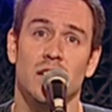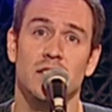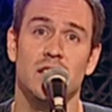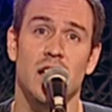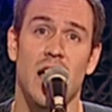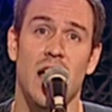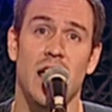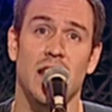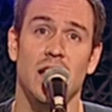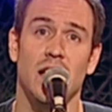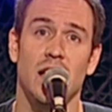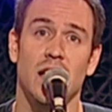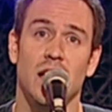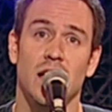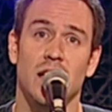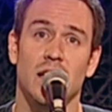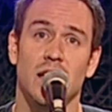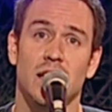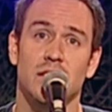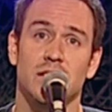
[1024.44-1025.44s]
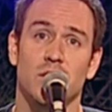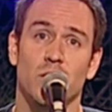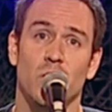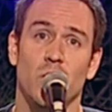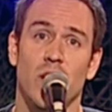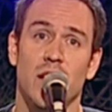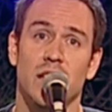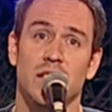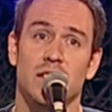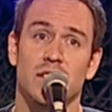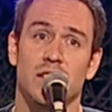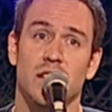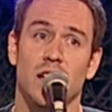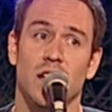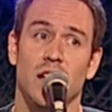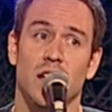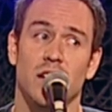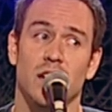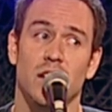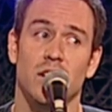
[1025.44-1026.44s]
Daddy gets
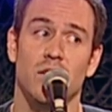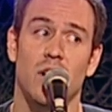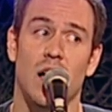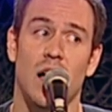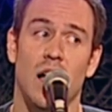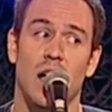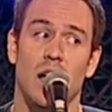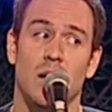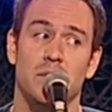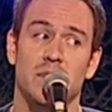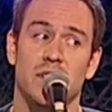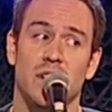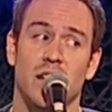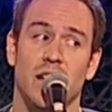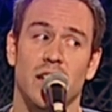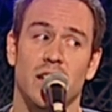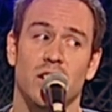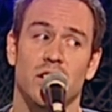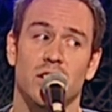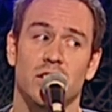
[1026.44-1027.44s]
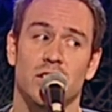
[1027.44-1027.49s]
wasted and robs liquor